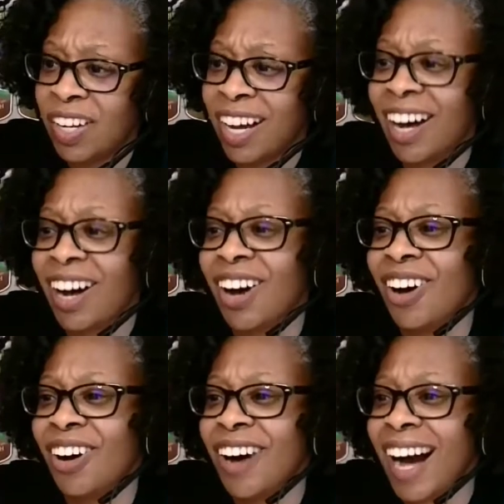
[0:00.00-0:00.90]

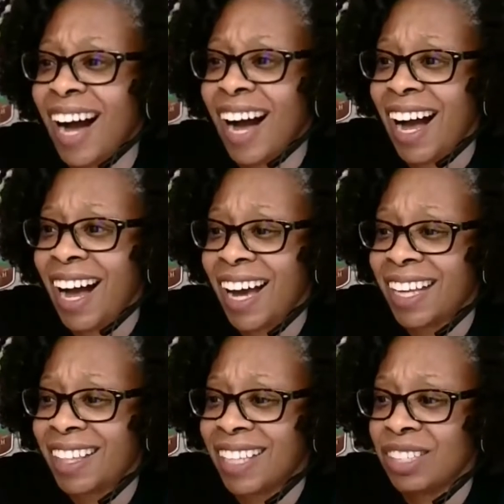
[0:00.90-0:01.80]
Oh,
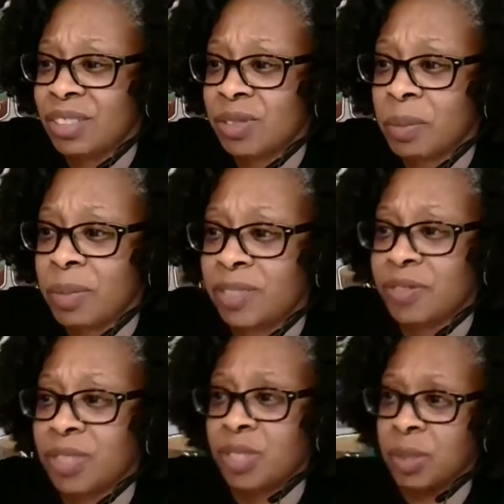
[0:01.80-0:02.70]
hi! Thank you so much
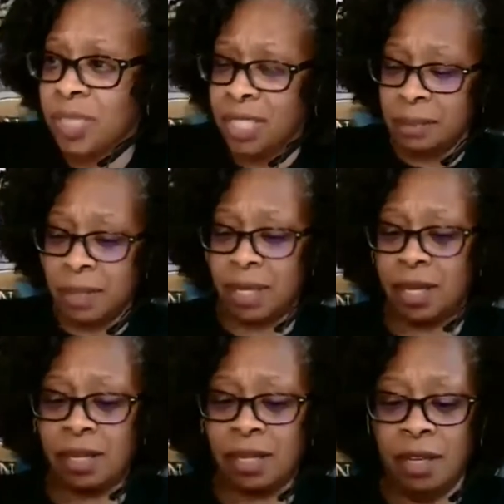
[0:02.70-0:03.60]
for joining me.
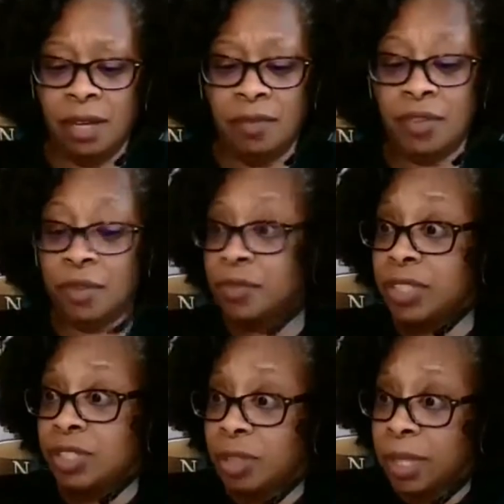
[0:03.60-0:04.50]
Feel free to join me